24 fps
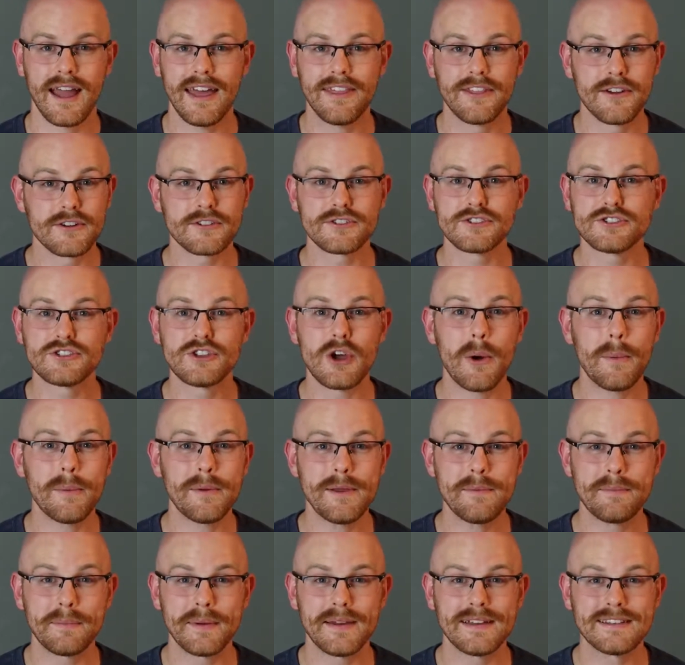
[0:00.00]
And there are so
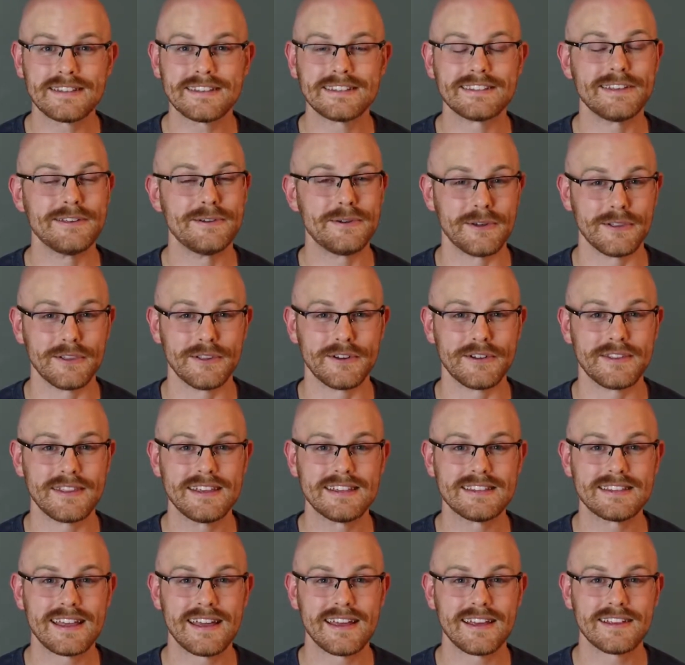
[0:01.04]
many places that you can learn
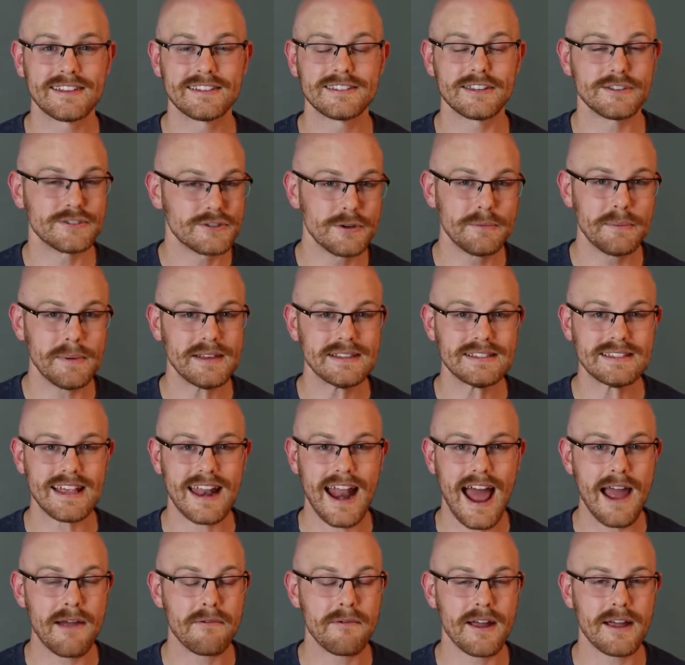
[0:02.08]
these things. Two places
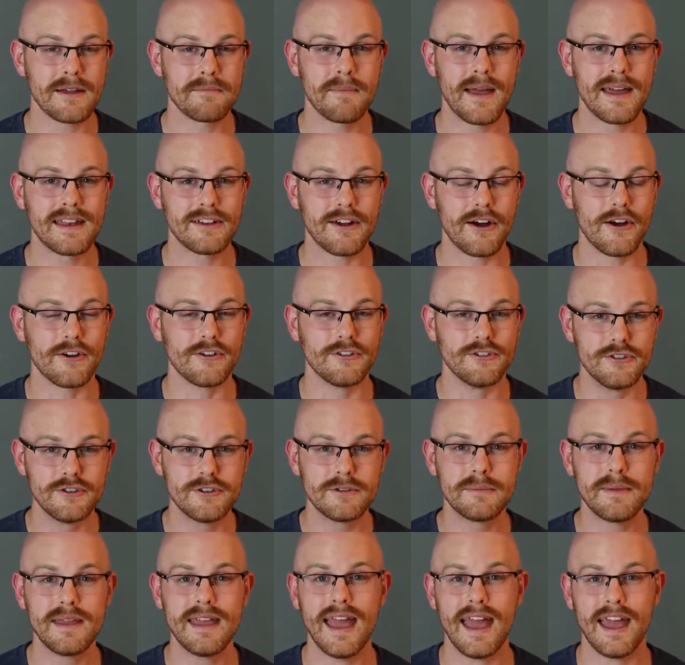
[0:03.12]
that I recommend are
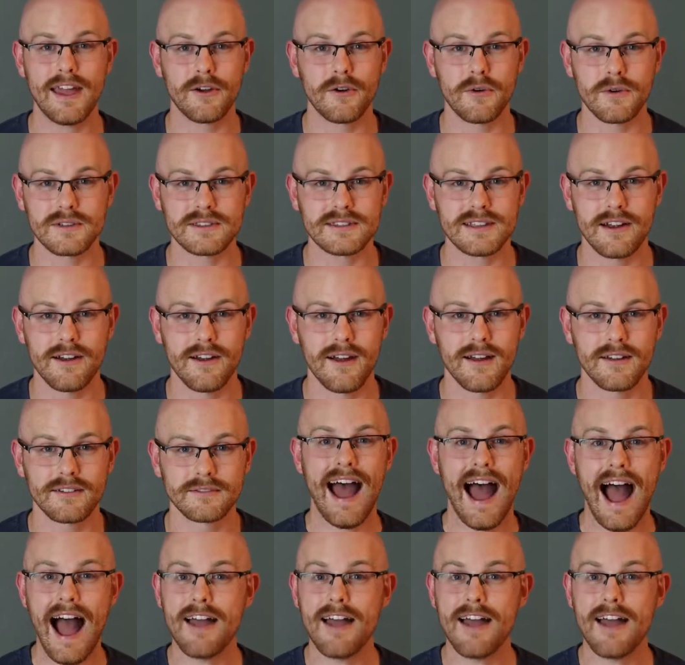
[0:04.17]
Udemy and Coursera.